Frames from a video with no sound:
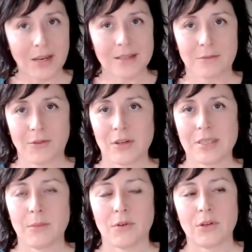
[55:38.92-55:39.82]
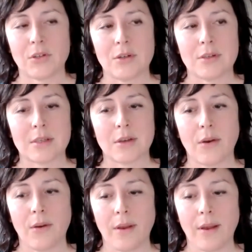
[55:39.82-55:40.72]
face very similar issues.
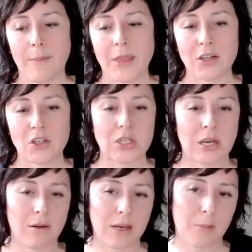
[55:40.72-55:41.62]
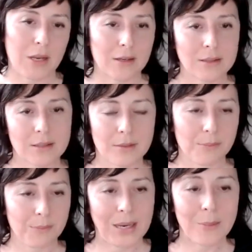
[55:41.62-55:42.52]
So um, that sharing amongst
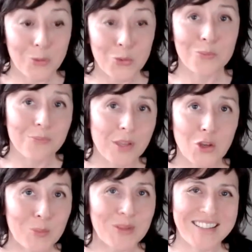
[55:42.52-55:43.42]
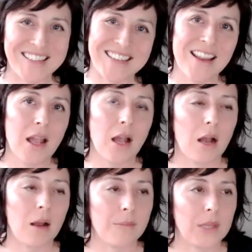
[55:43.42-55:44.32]
people, humans,
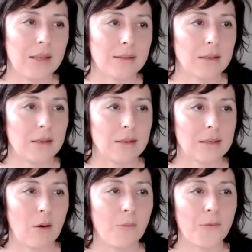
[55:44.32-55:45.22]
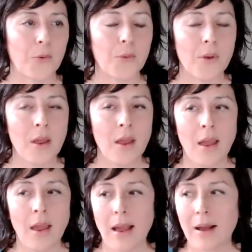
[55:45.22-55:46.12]
um, is is helpful.
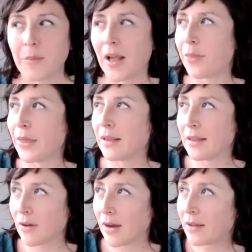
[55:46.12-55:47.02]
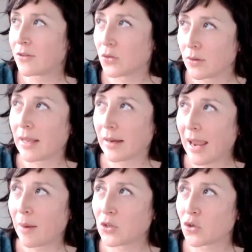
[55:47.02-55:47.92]
Um, I think there are there
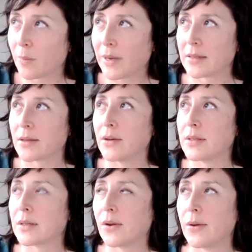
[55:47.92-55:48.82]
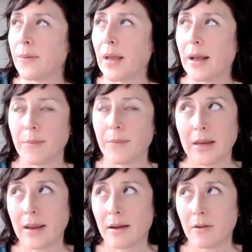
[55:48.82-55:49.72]
can be drawbacks though. So um,
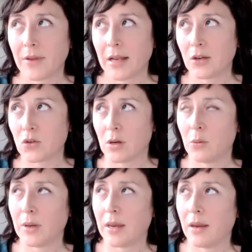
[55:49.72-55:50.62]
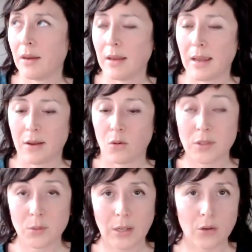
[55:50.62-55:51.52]
in our Valiant trial, we uh,
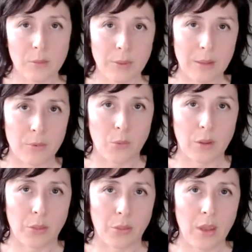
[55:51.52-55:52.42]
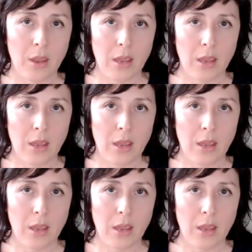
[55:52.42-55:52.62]
also included people with